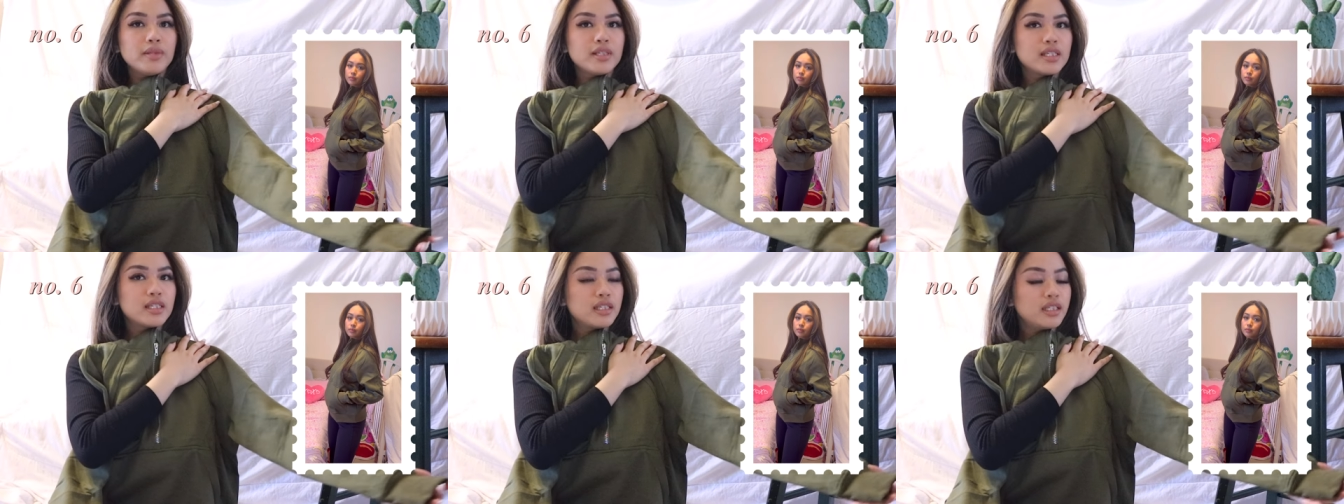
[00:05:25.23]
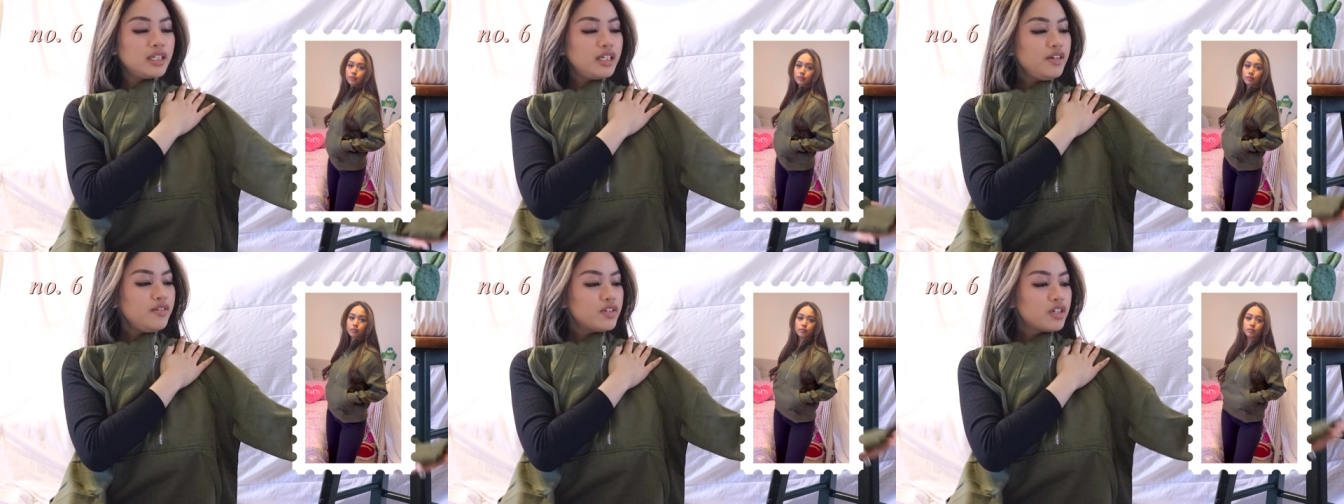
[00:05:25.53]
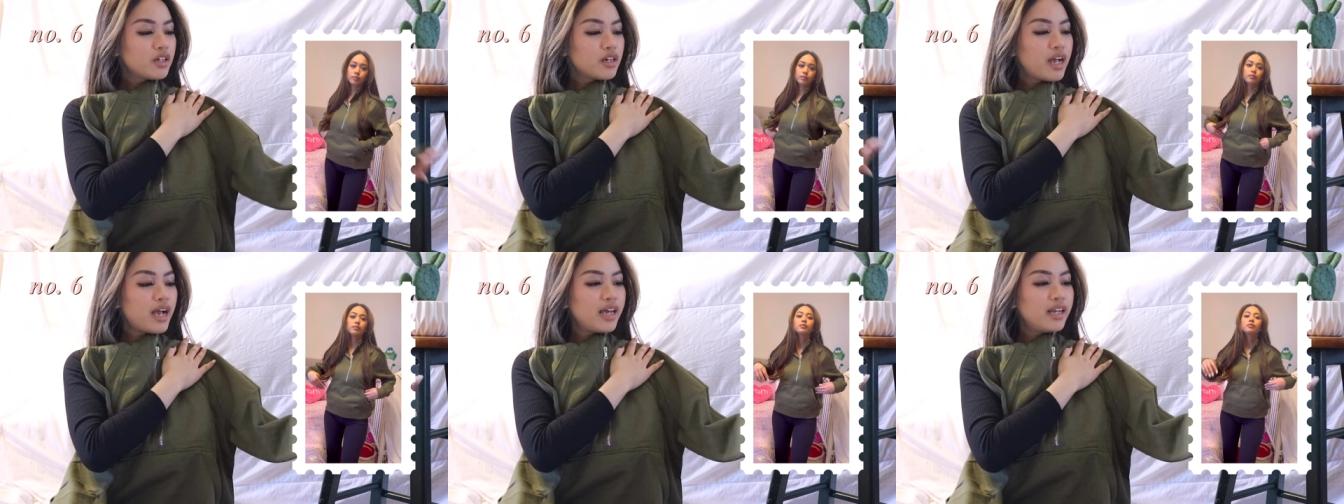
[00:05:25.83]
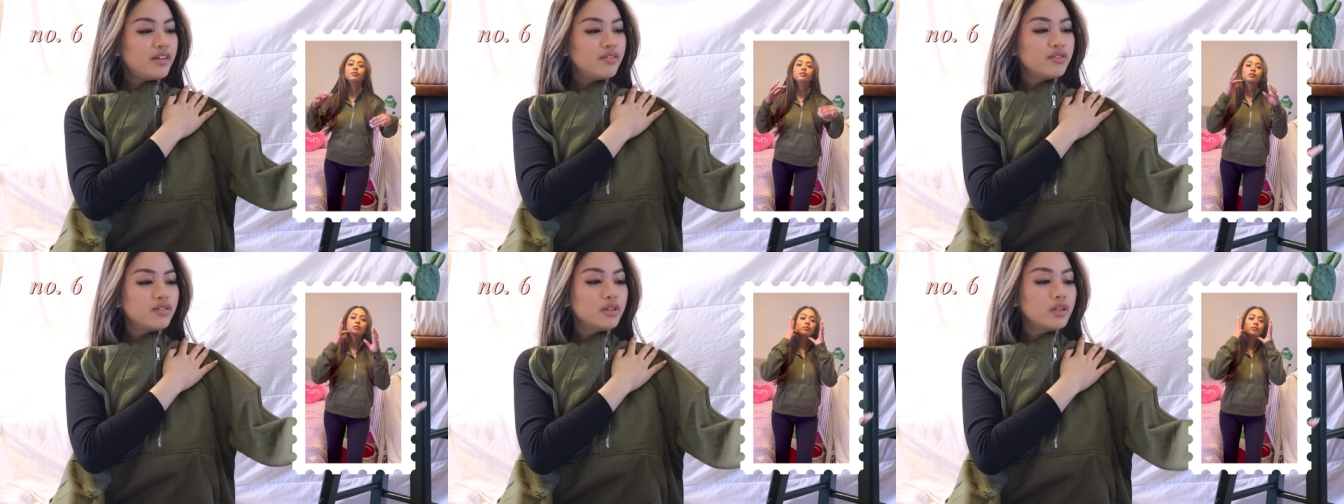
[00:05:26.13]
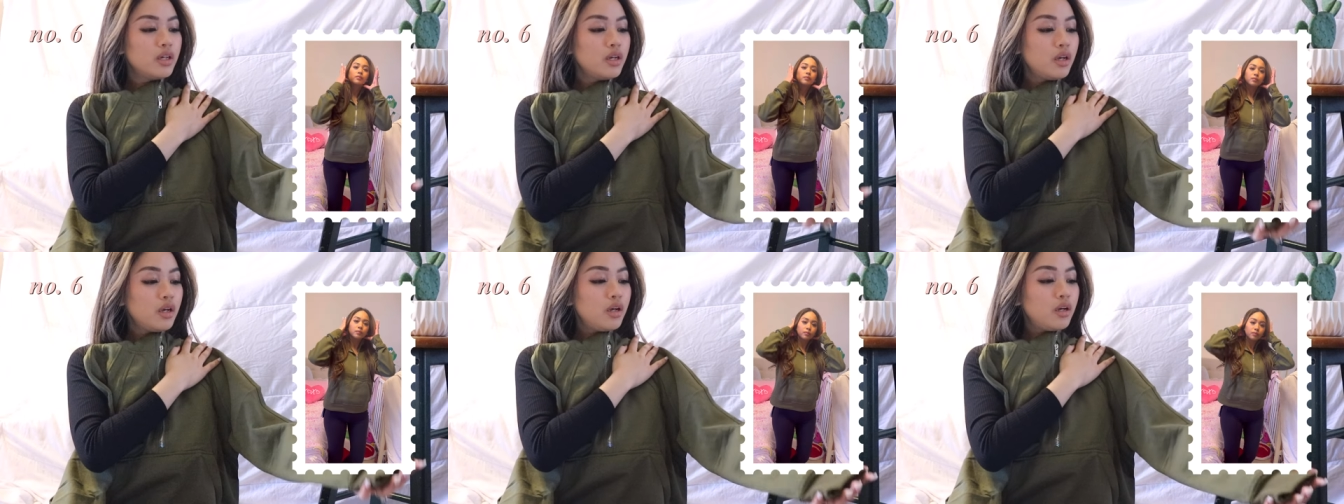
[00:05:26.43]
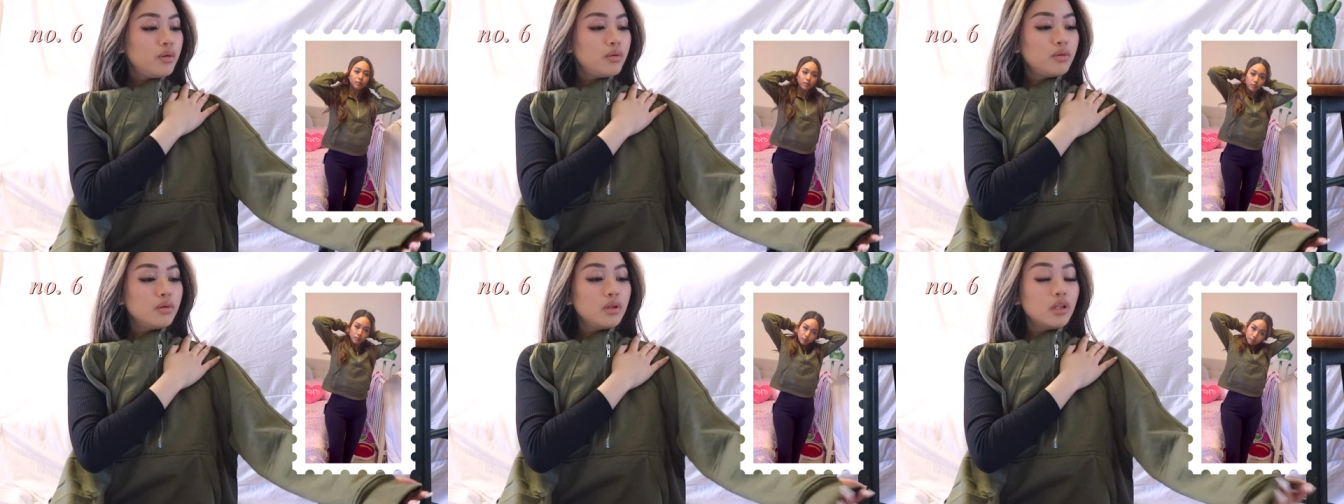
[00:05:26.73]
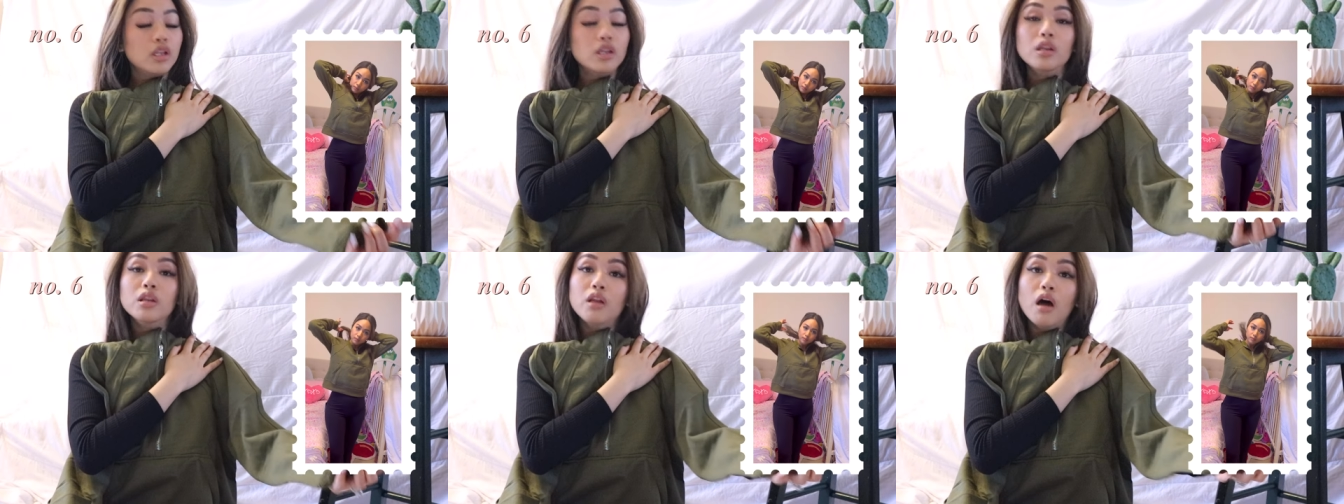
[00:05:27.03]
The sleeves are kind of
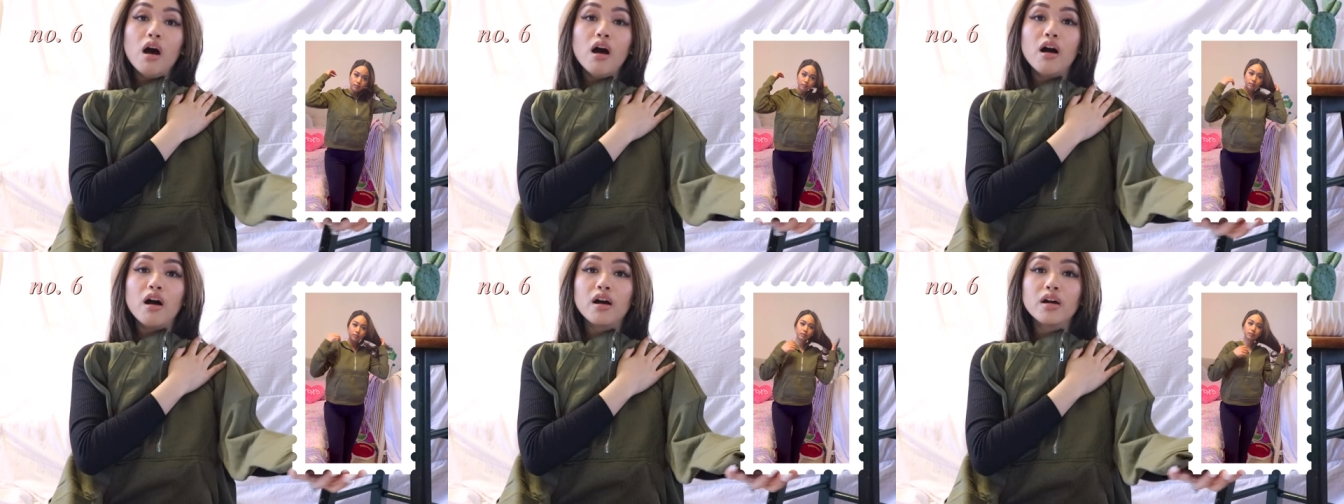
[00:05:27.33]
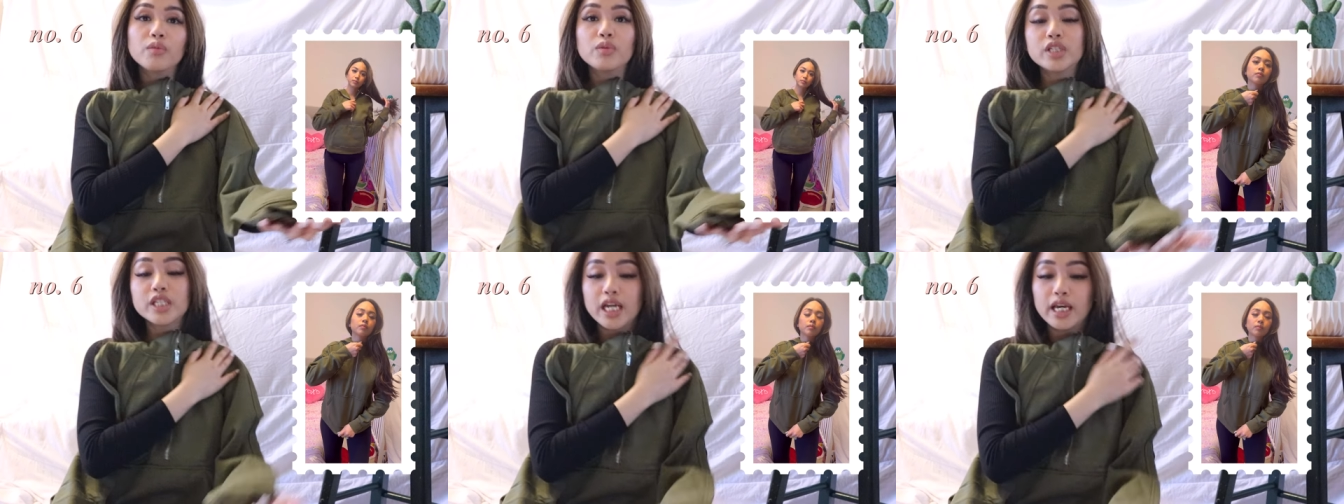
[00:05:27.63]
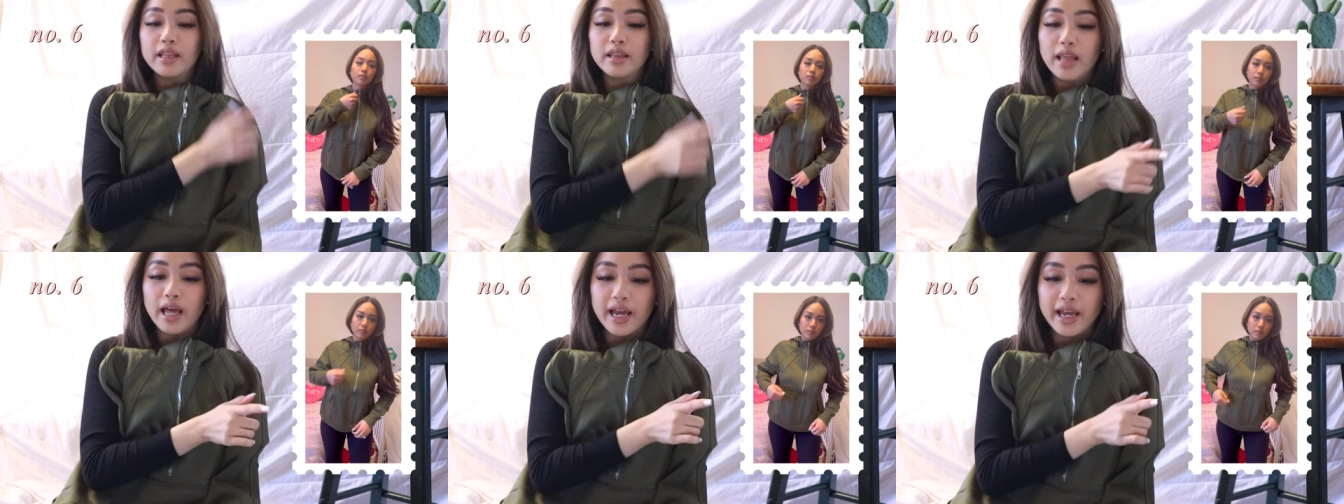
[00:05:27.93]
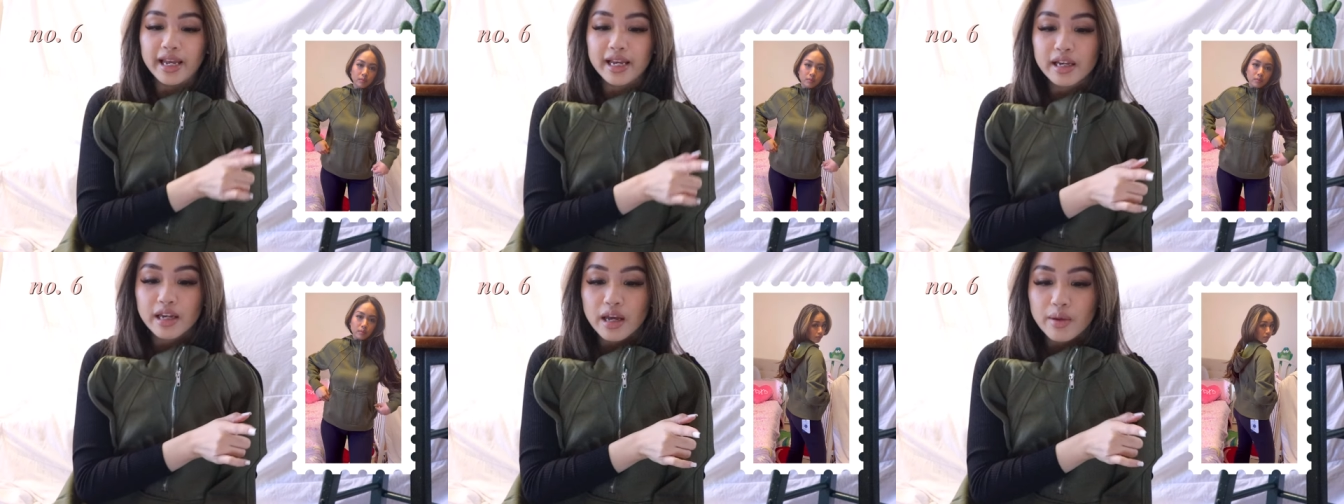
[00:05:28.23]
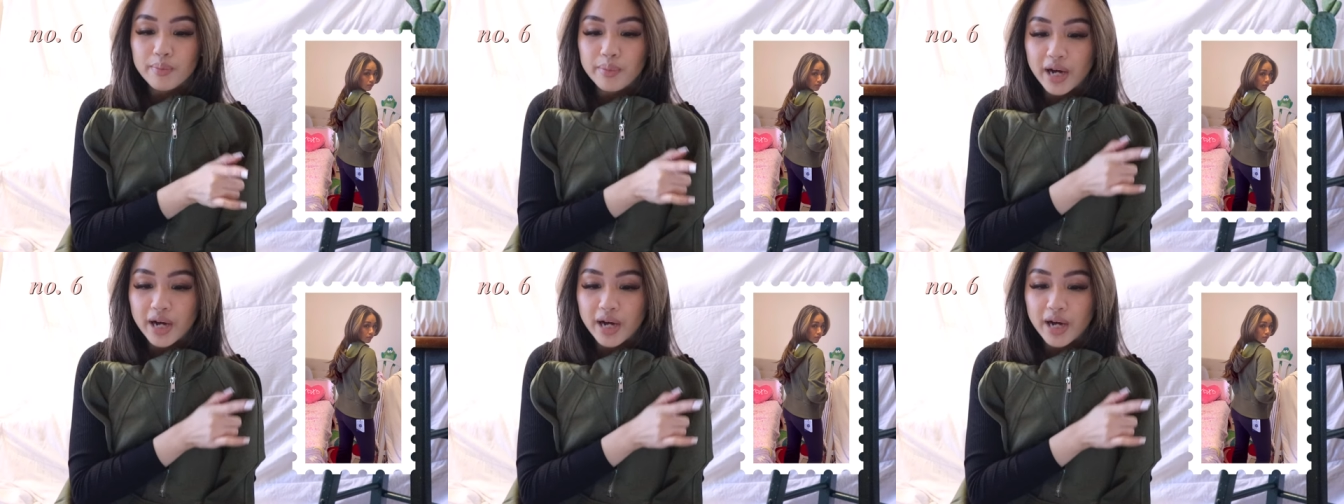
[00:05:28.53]
long, which I like,